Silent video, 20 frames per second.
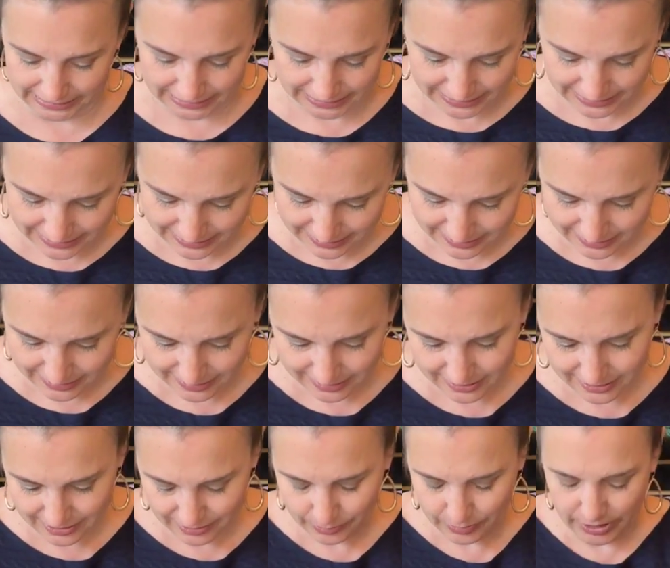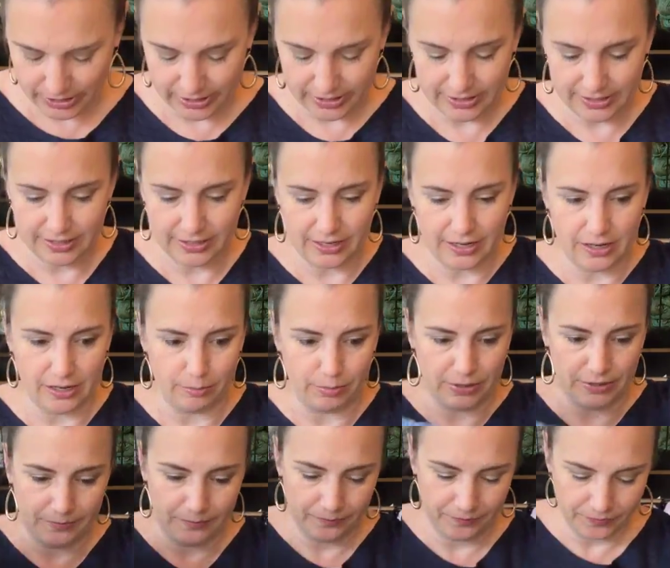finally. Where is
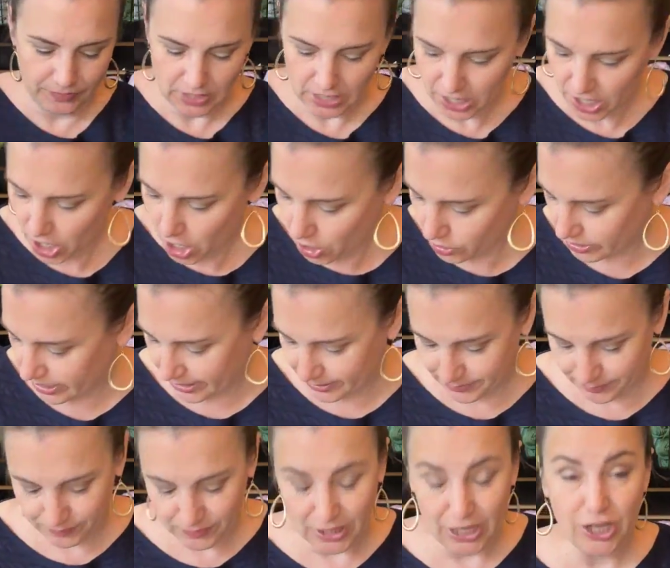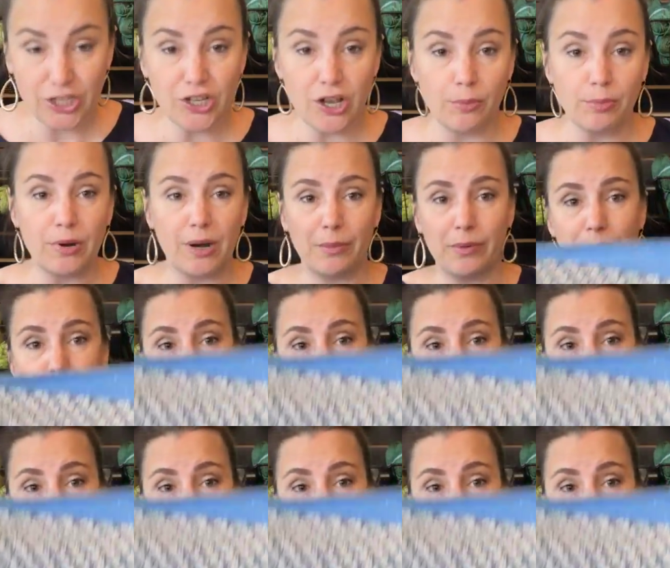up? All right. Y'all